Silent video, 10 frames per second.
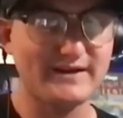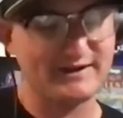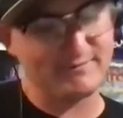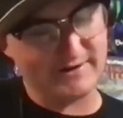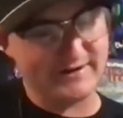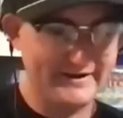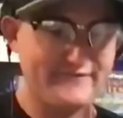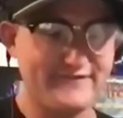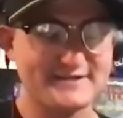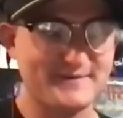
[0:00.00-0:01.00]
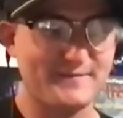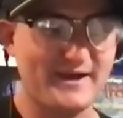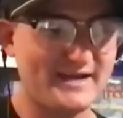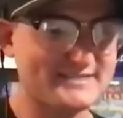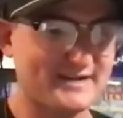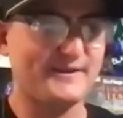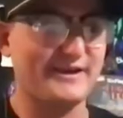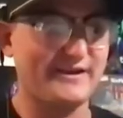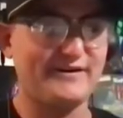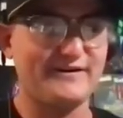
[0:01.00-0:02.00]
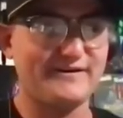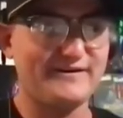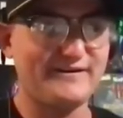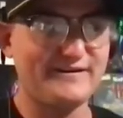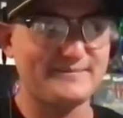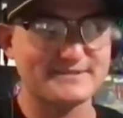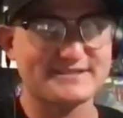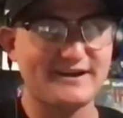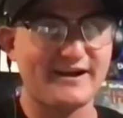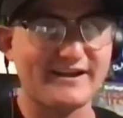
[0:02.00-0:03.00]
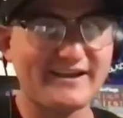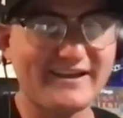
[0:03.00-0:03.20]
and I wanted to fix my mask, and I'm like, uh oh, I'm stuck.